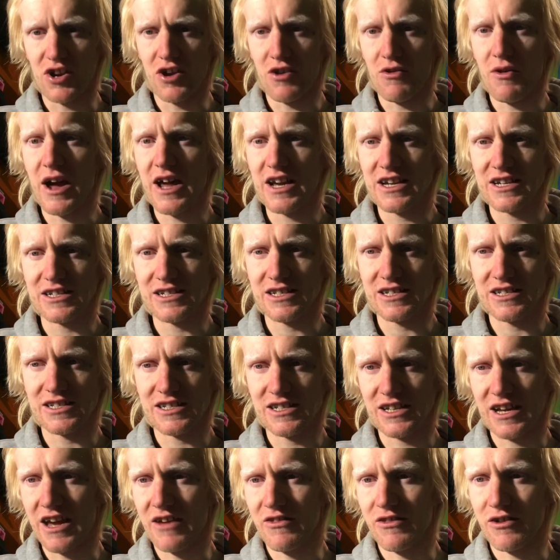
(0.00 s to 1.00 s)
edit it
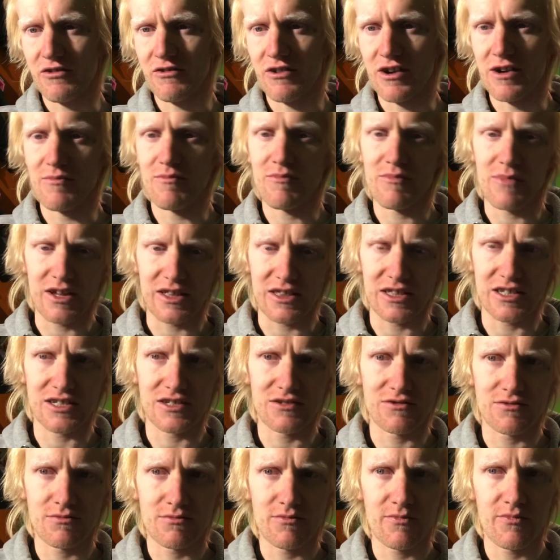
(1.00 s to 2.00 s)
together and make these
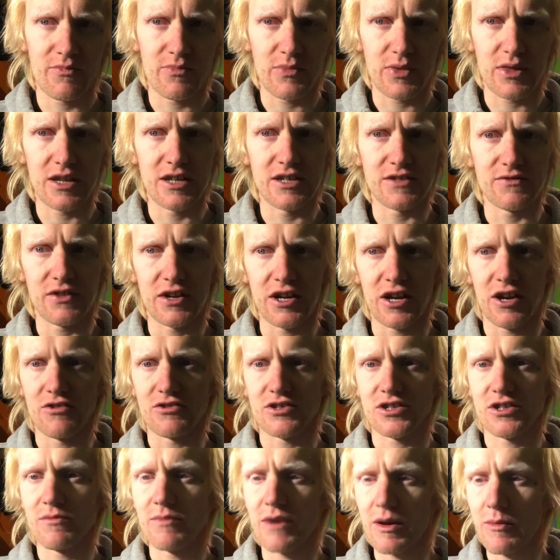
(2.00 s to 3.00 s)
videos.
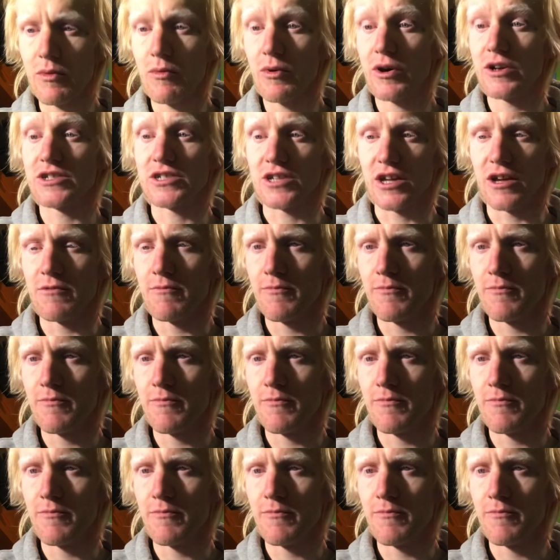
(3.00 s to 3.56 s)
So maybe Wednesday,